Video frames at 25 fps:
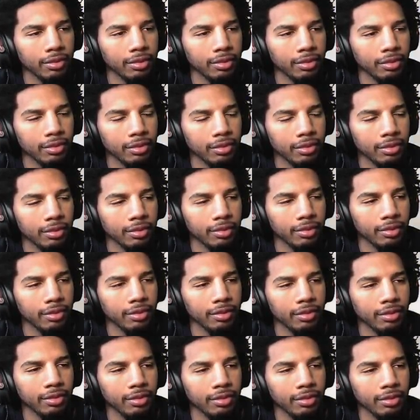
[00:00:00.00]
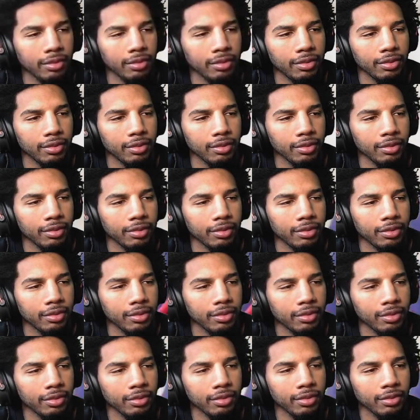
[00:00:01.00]

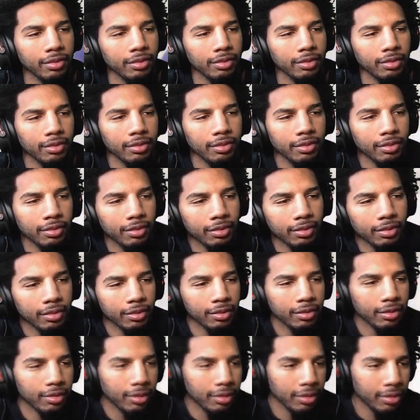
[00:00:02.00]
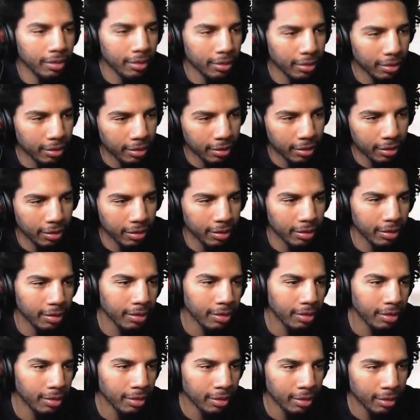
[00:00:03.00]

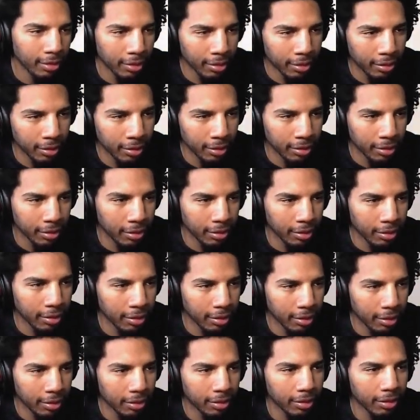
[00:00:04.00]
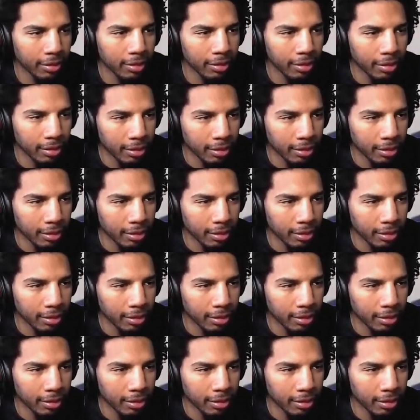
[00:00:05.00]
[no speech]